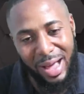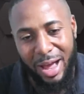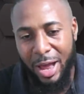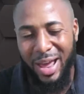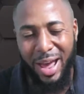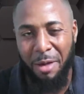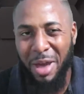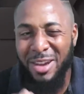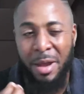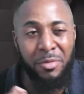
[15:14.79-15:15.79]

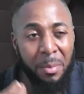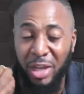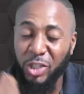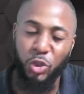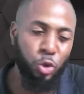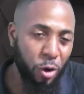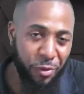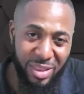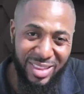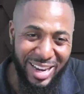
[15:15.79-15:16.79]
I'm not sure if
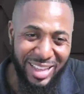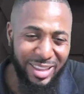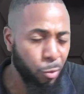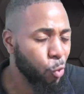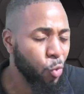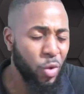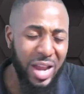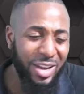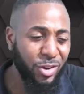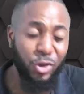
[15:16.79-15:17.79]
it's talent.
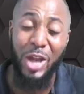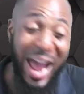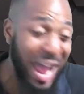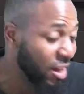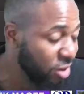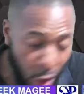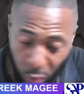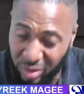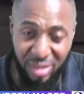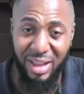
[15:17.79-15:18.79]
I highly
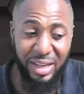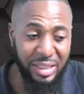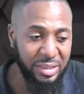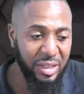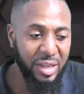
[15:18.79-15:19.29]
doubt it's talent.